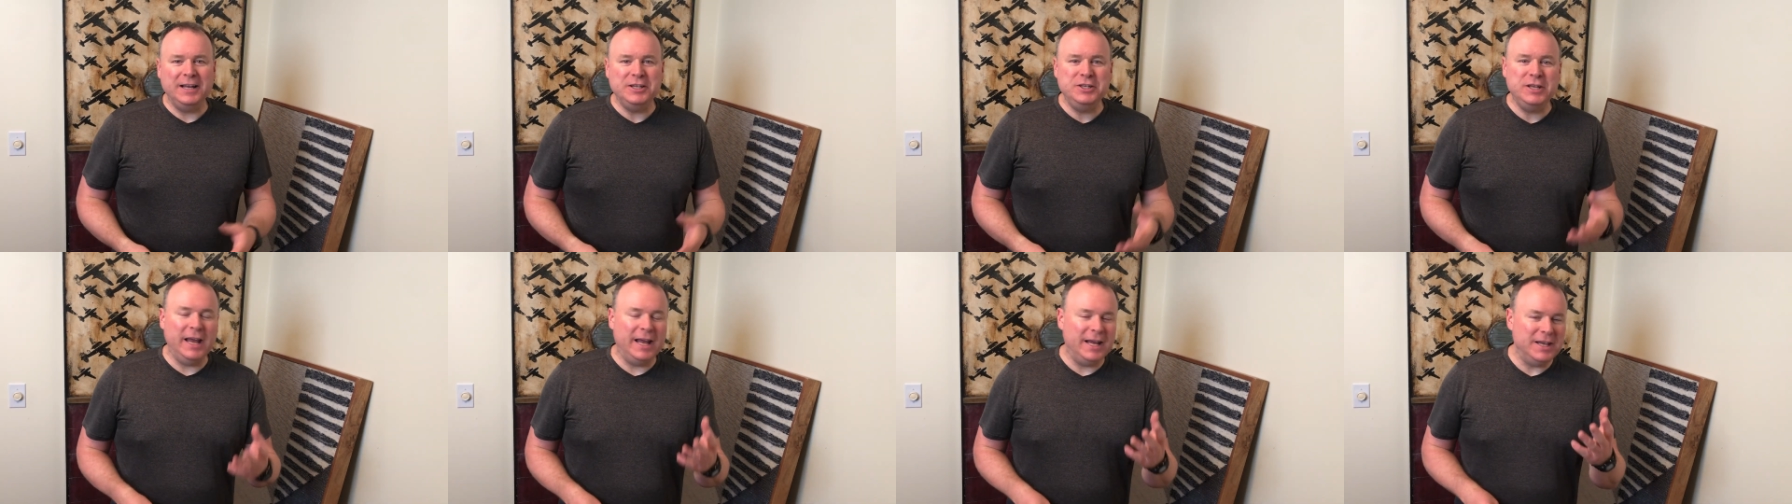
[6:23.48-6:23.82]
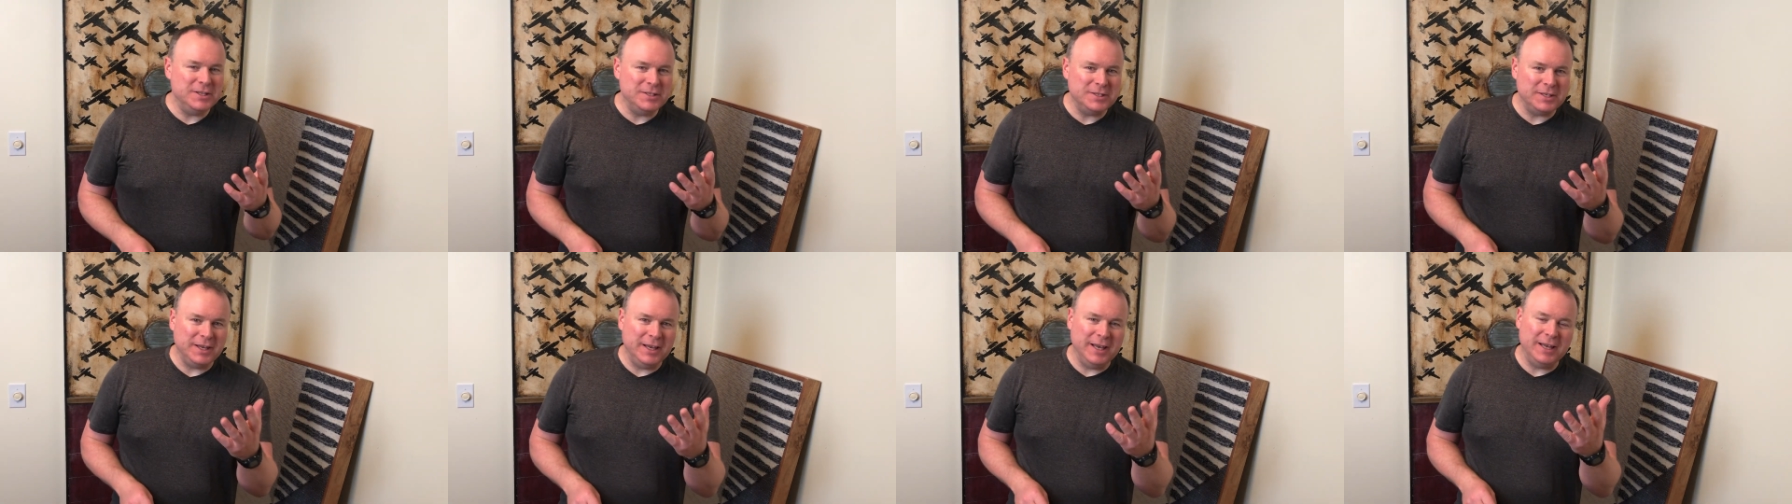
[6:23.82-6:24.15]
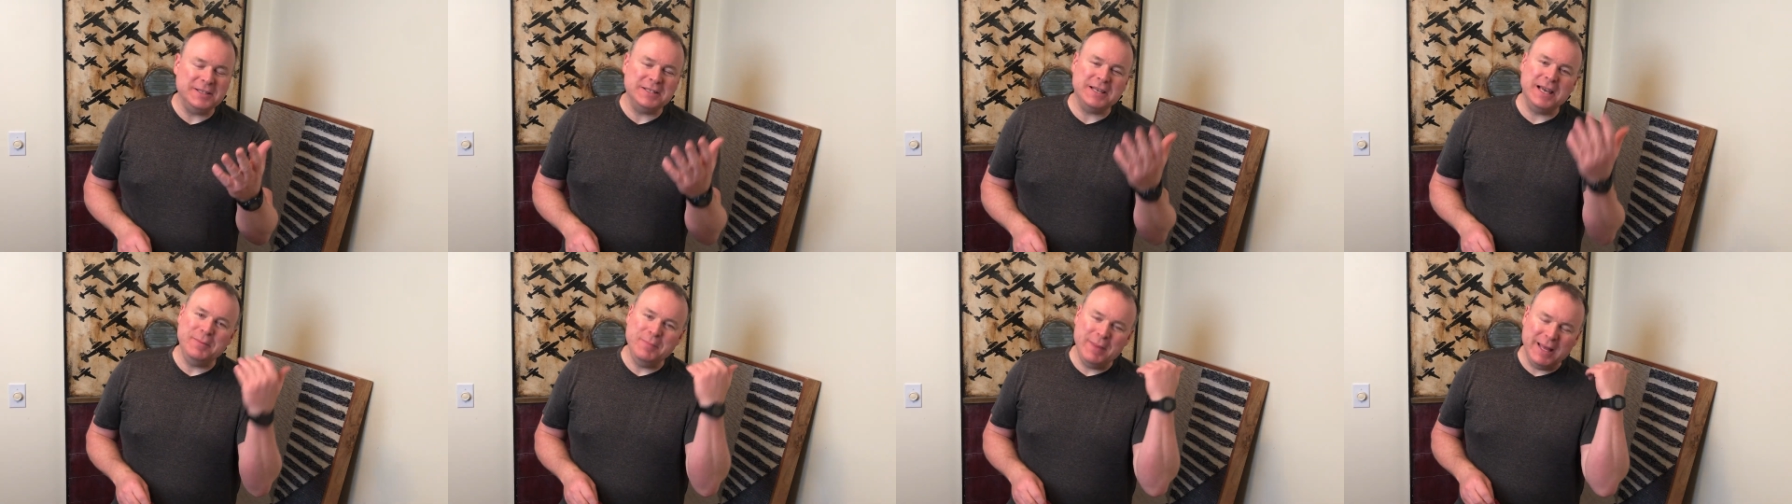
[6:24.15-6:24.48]

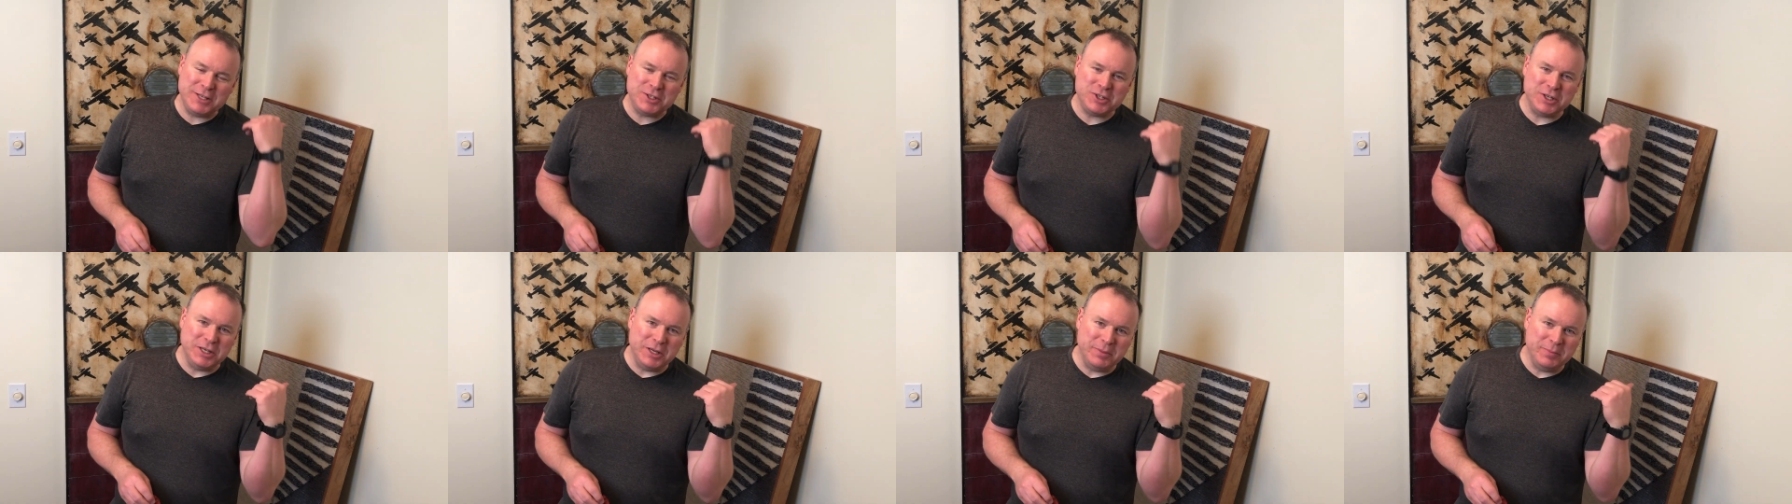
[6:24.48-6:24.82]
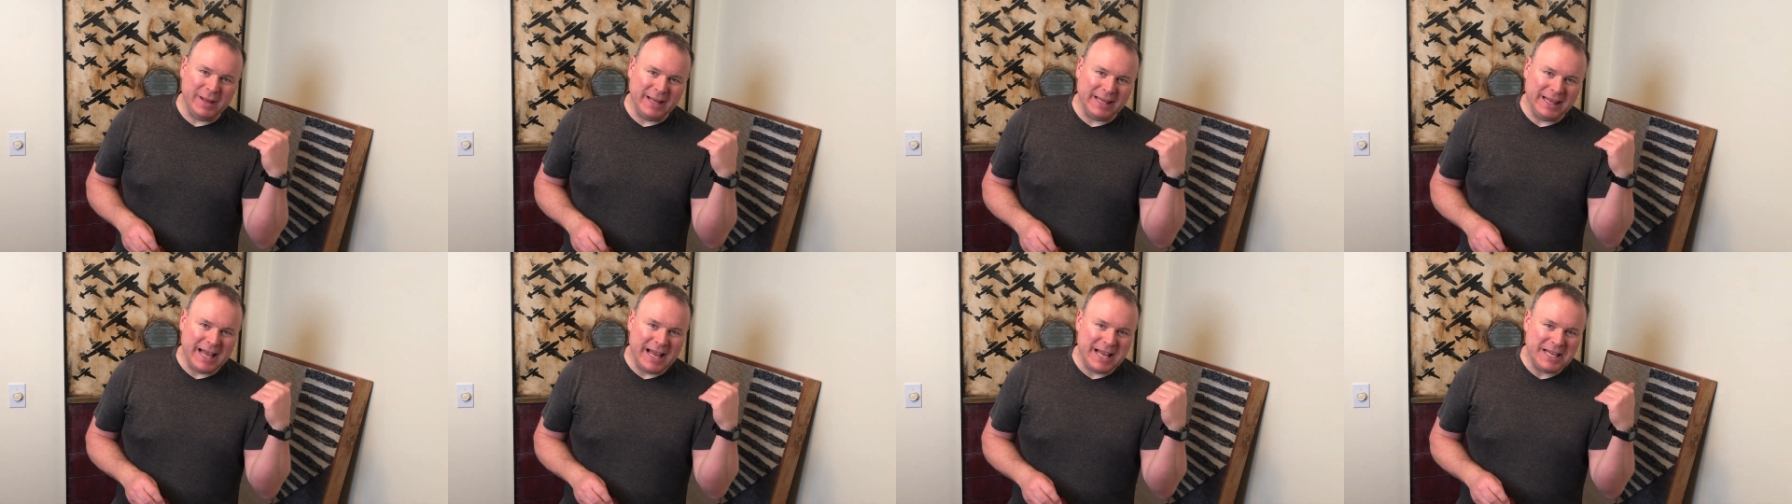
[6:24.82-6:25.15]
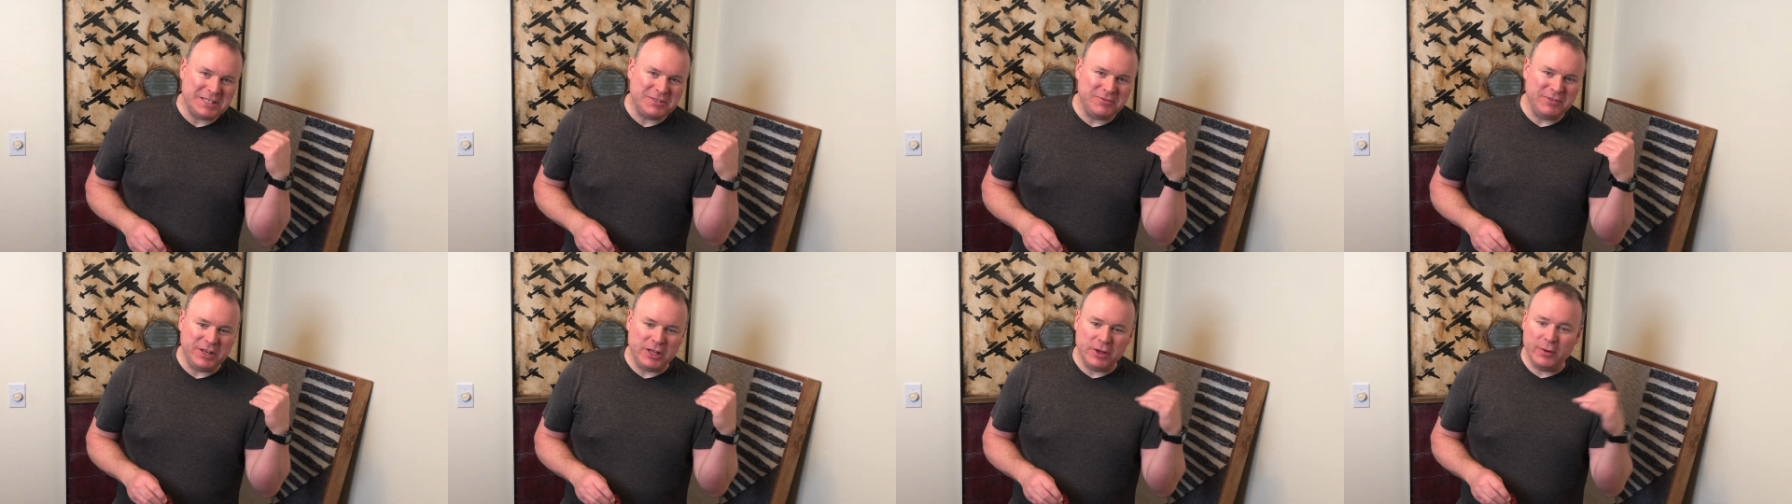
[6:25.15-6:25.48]
As I mentioned in my
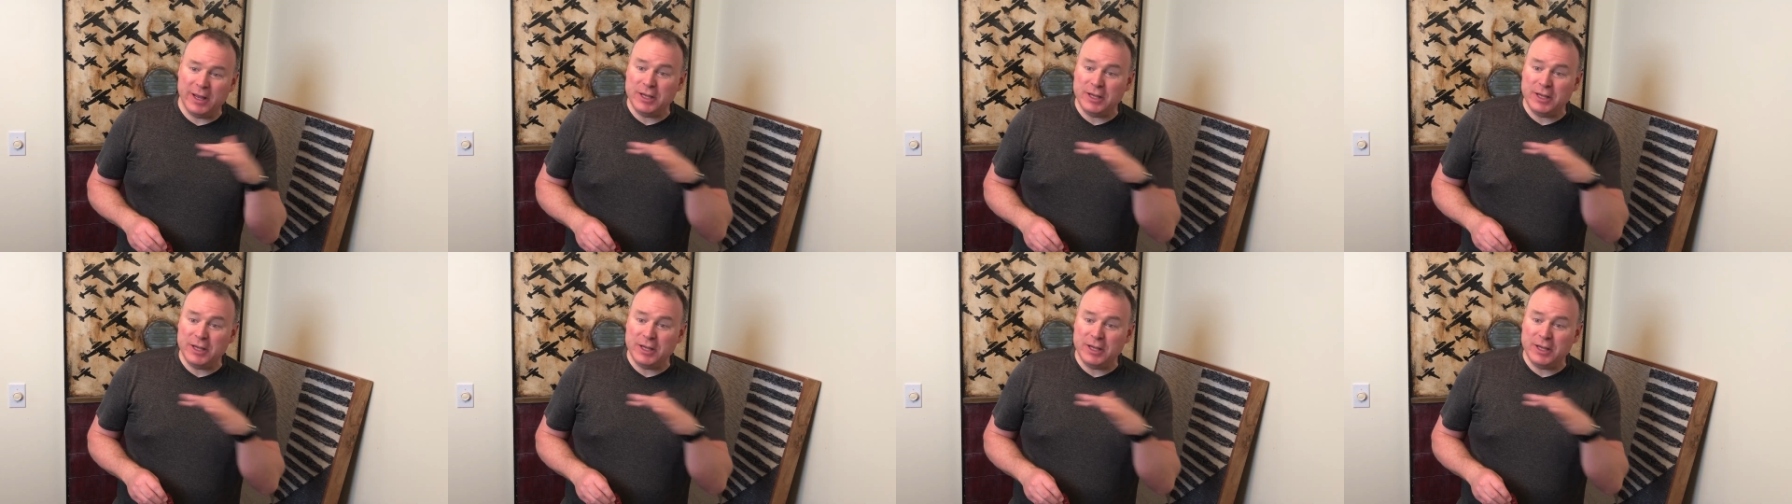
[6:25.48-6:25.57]
last video,